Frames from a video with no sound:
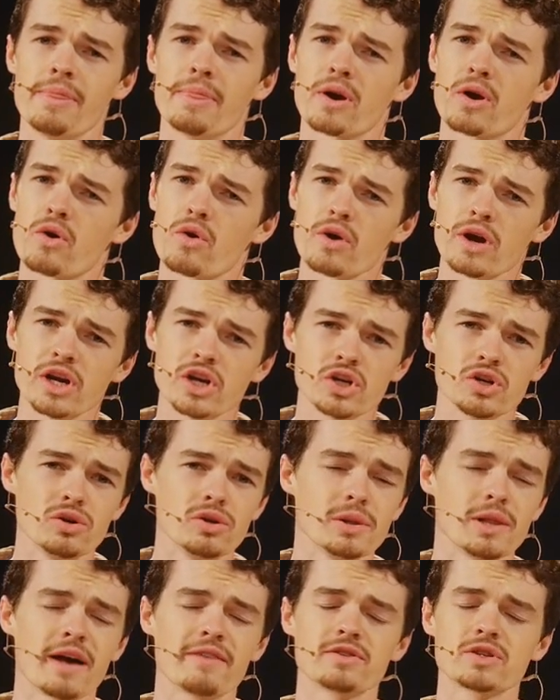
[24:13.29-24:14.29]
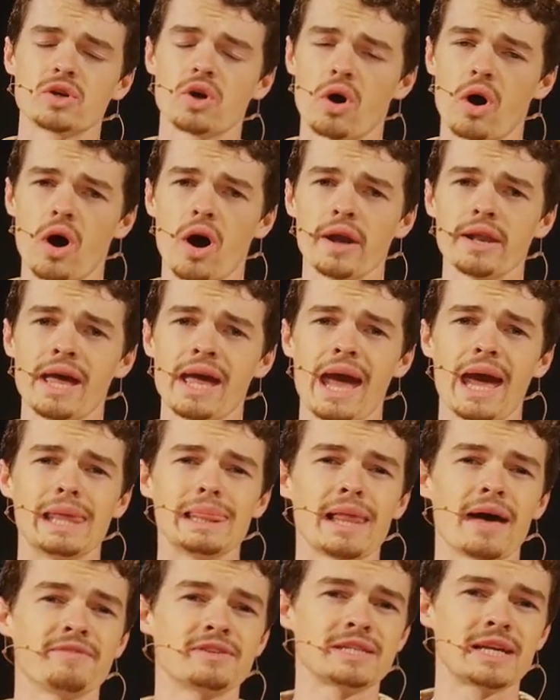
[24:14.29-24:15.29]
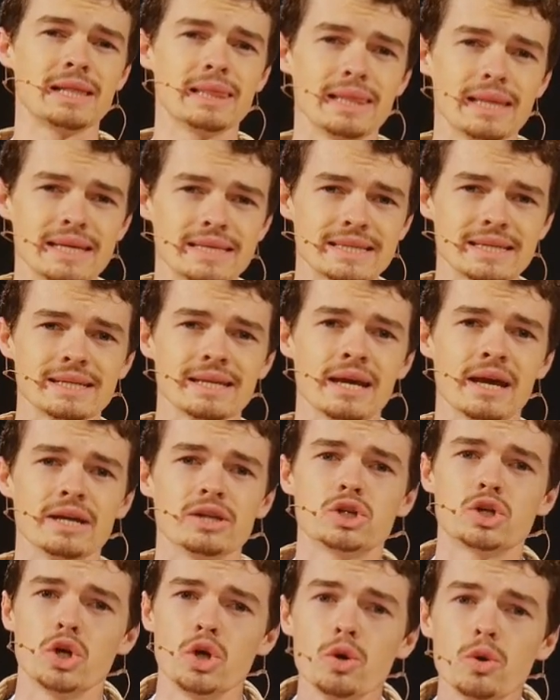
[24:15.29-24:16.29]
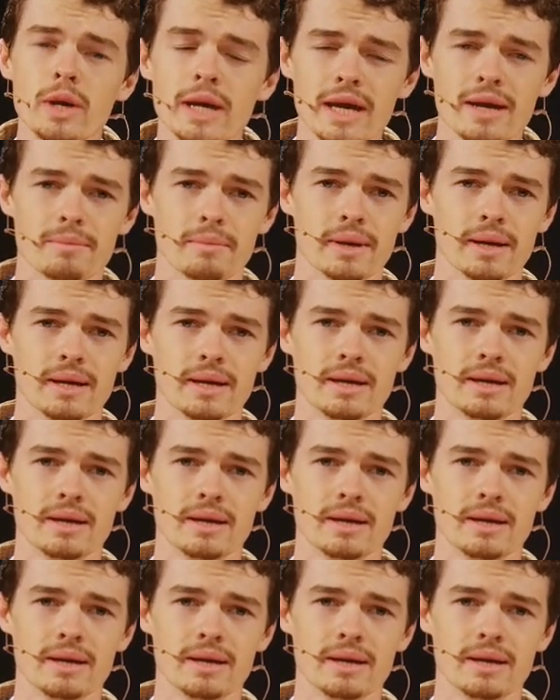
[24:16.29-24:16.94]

The Christian who loves God and loves to listen to him